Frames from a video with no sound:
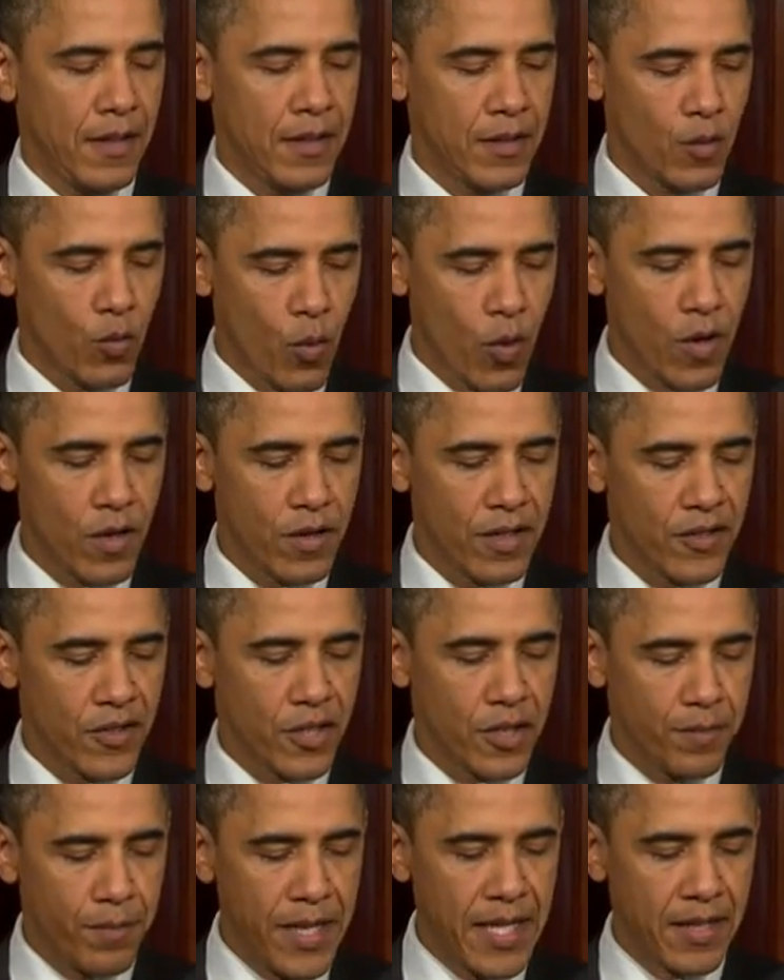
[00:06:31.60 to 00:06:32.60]
It is a word that
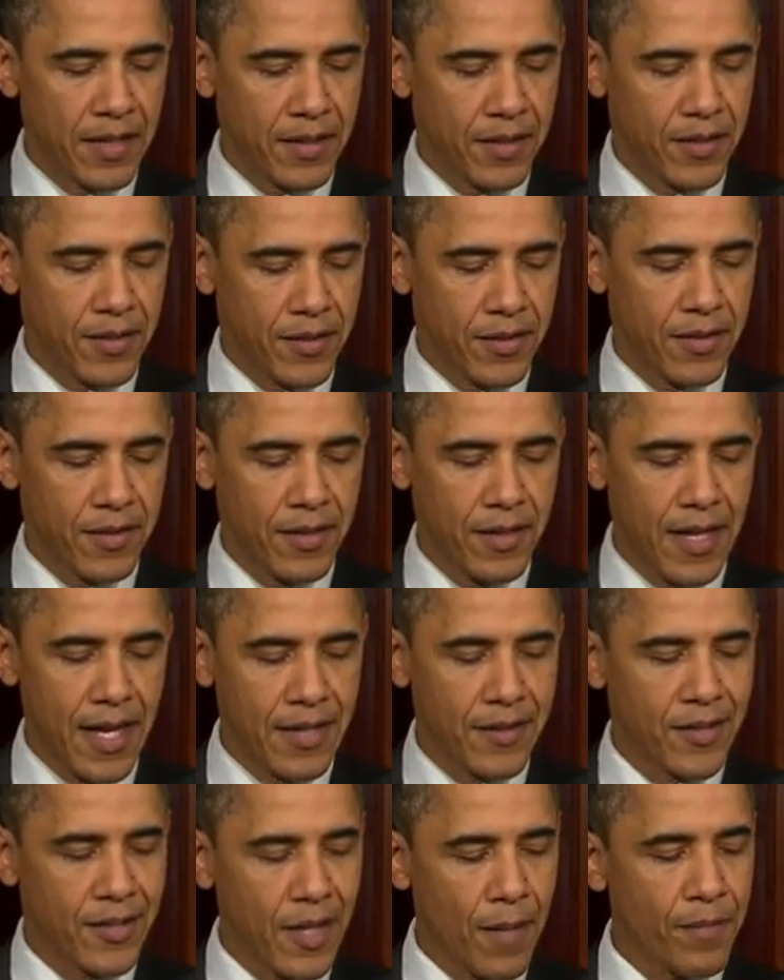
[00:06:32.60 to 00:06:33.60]
speaks to
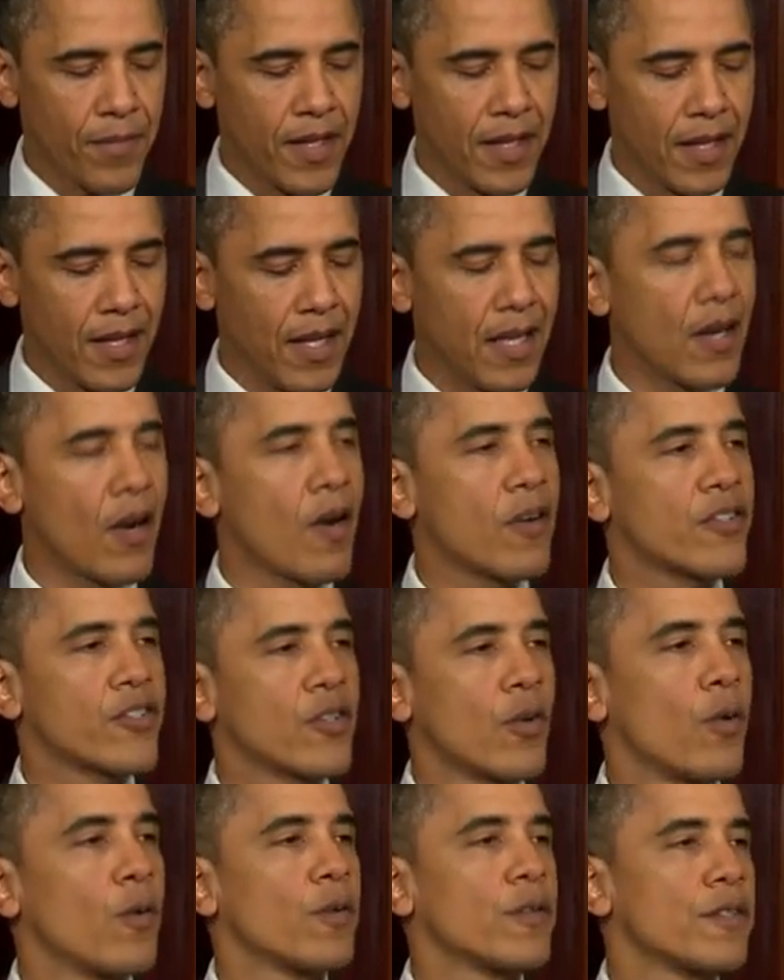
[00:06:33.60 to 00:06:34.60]
that something in our
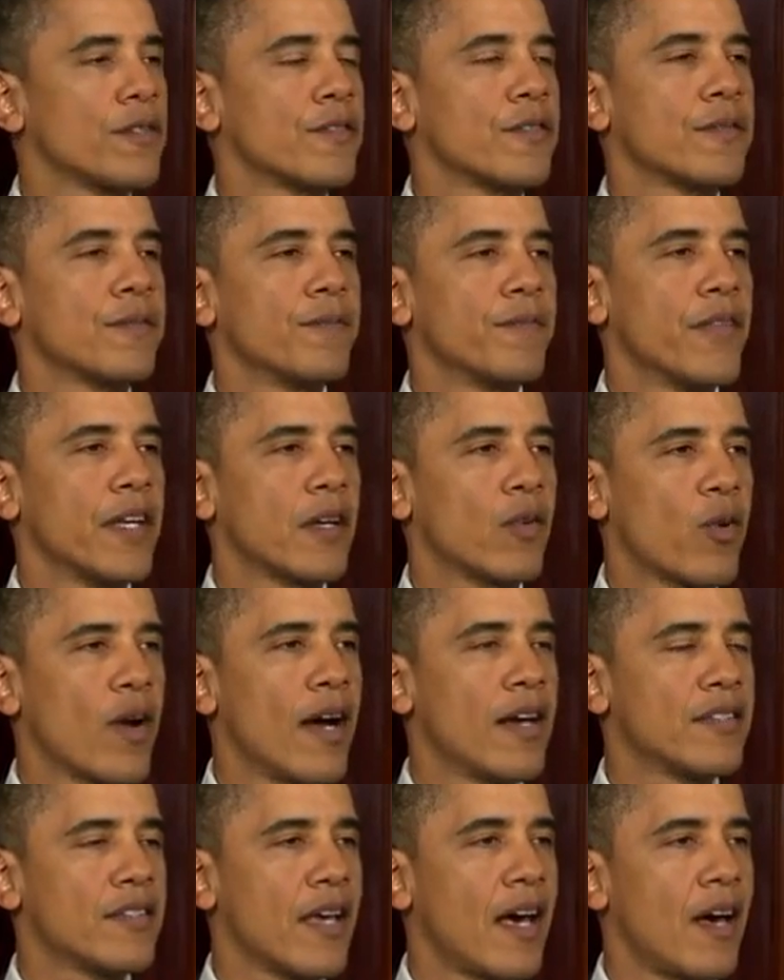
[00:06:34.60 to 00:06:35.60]
souls that
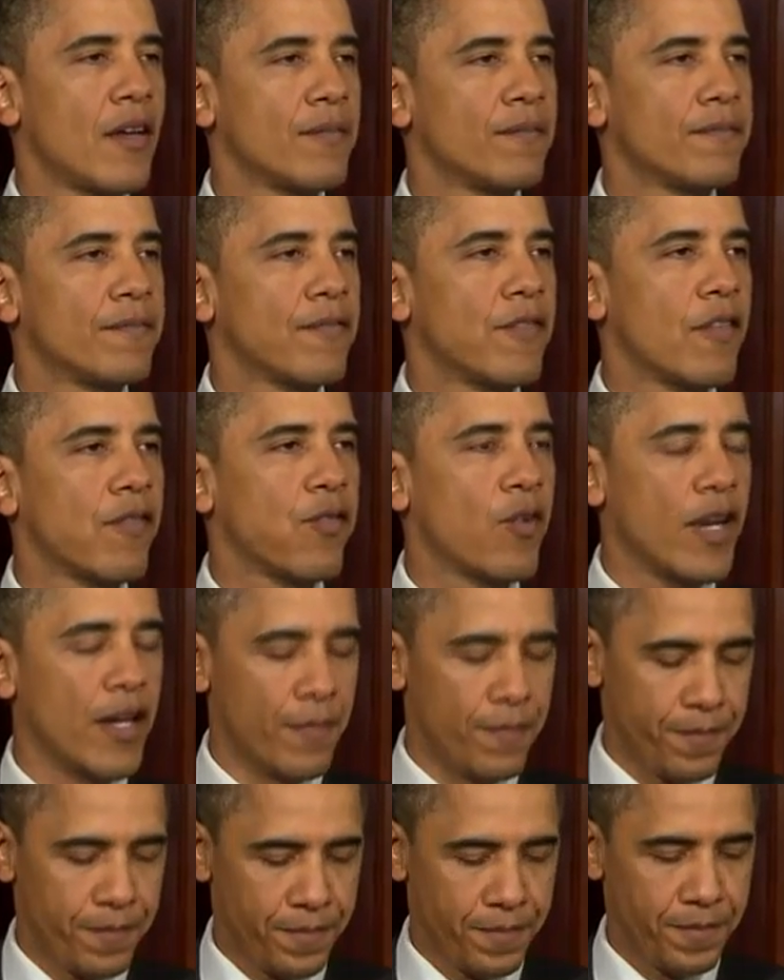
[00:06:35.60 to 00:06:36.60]
cries out for
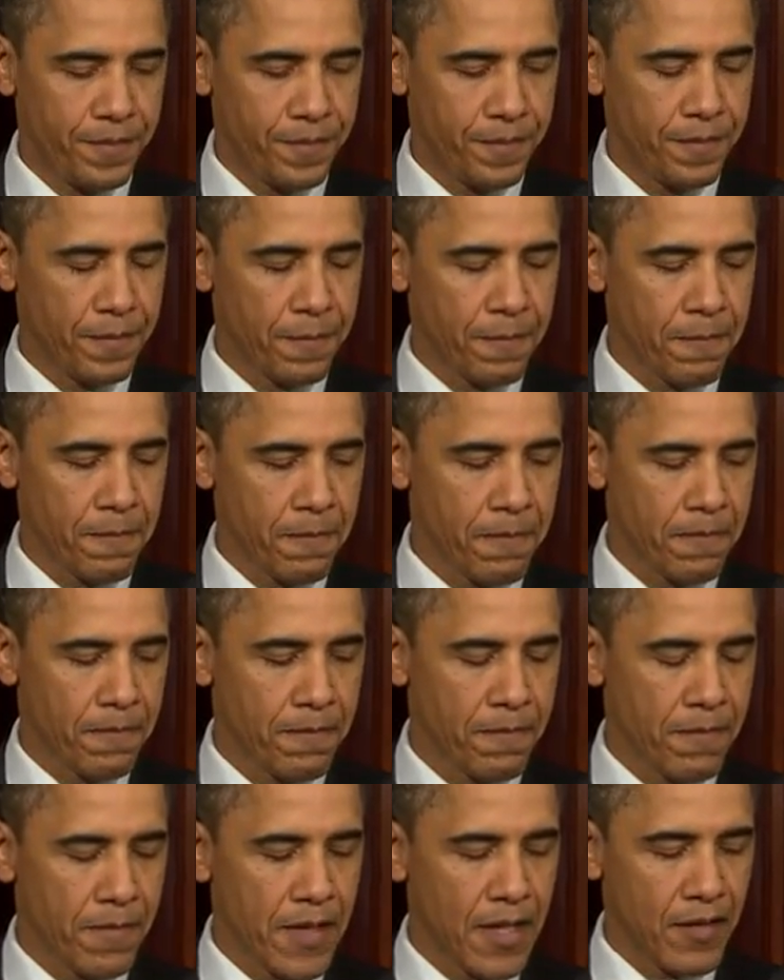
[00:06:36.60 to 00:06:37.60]
freedom.
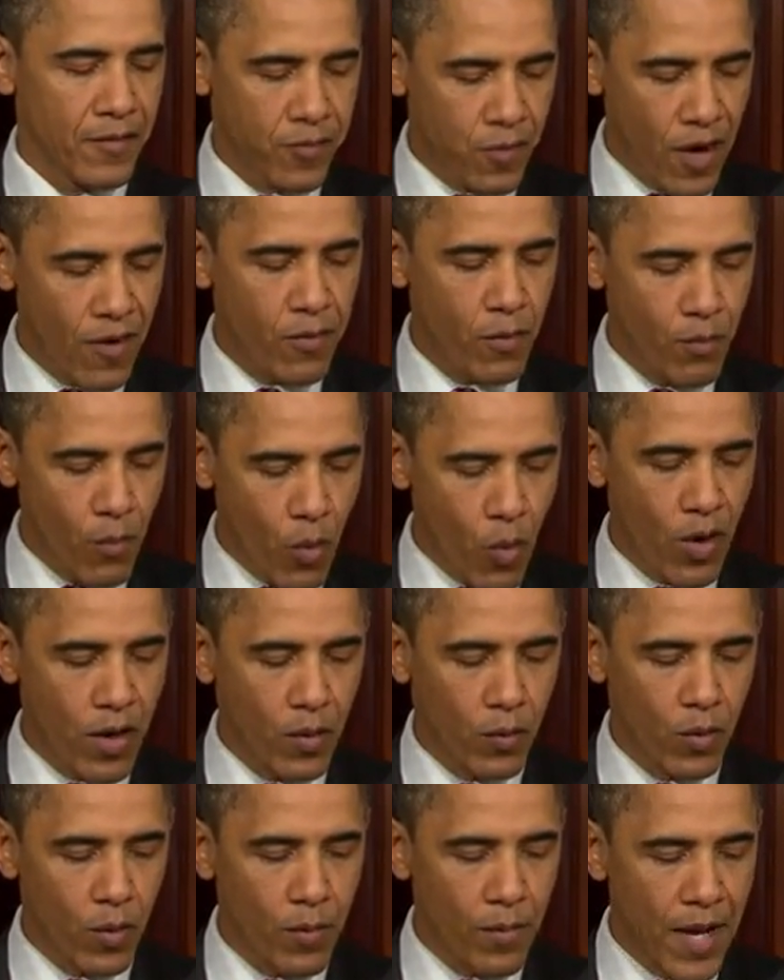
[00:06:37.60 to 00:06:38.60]
And
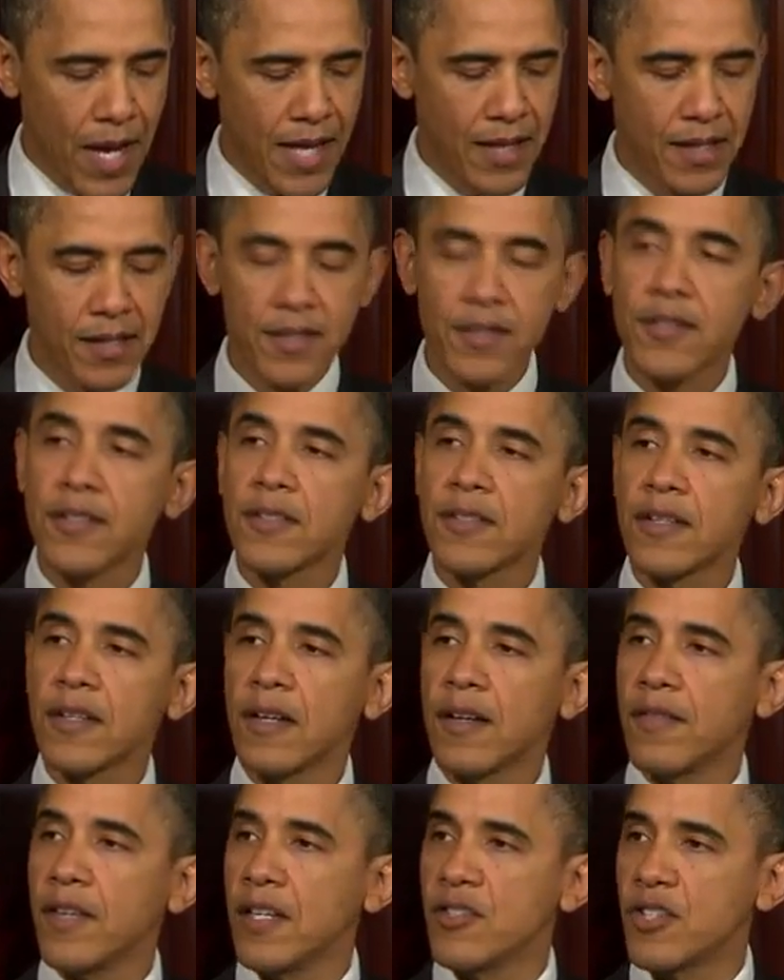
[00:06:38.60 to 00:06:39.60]
forevermore, it will remind us
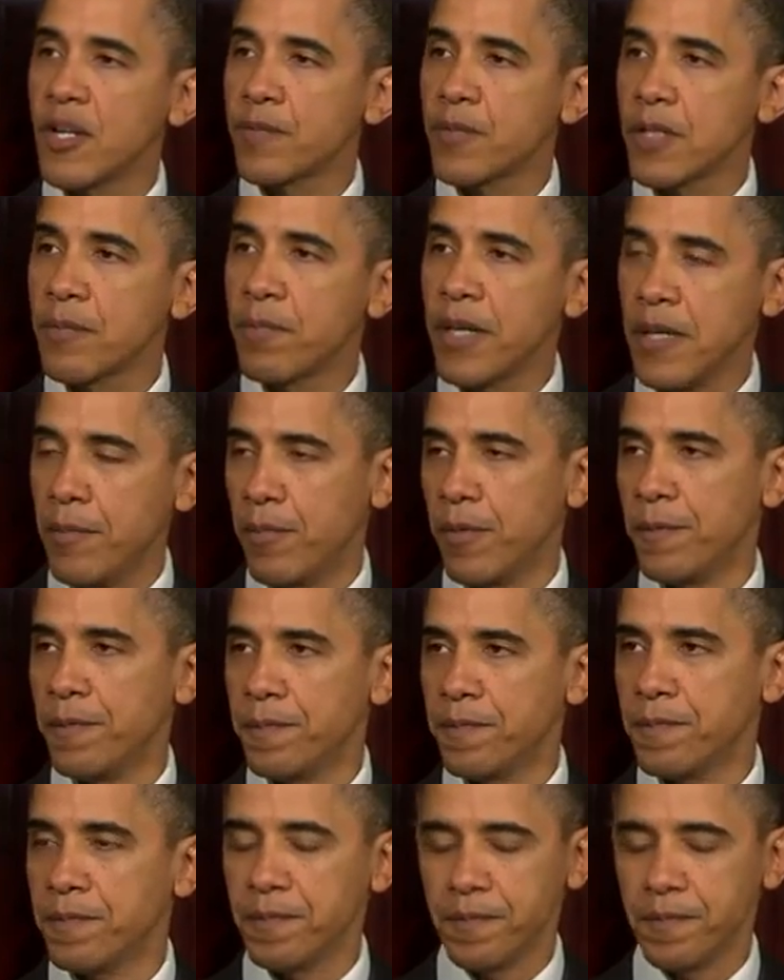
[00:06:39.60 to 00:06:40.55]
of the Egyptian people,